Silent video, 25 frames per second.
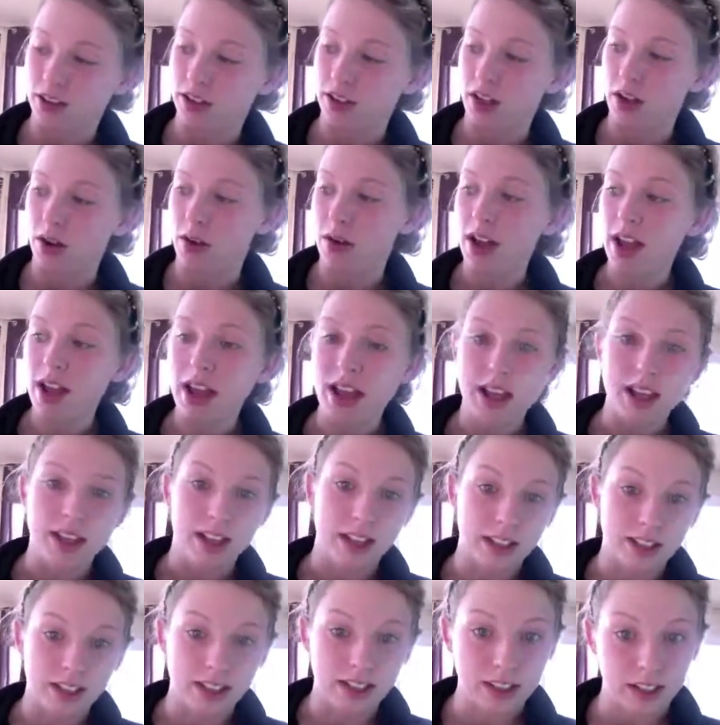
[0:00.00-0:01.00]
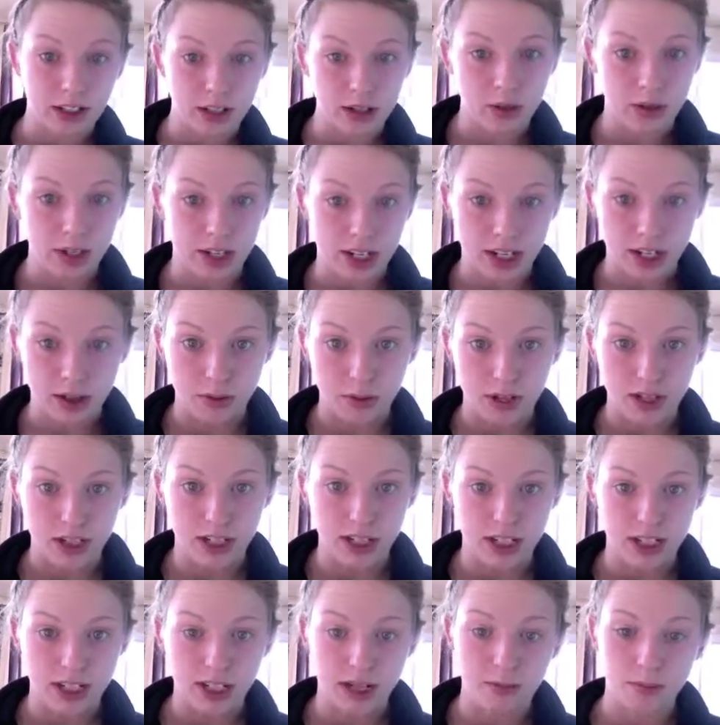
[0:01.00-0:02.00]
so this isn't going anywhere
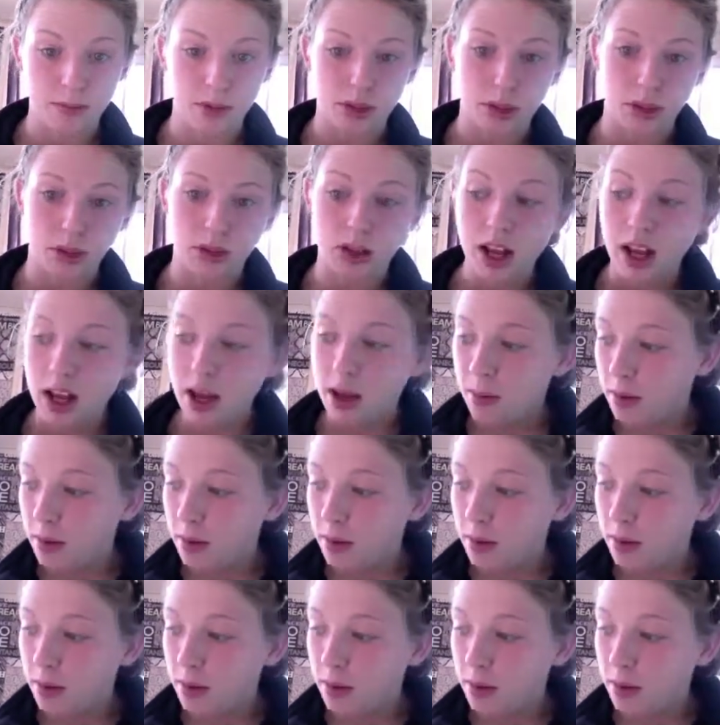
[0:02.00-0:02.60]
anytime soon.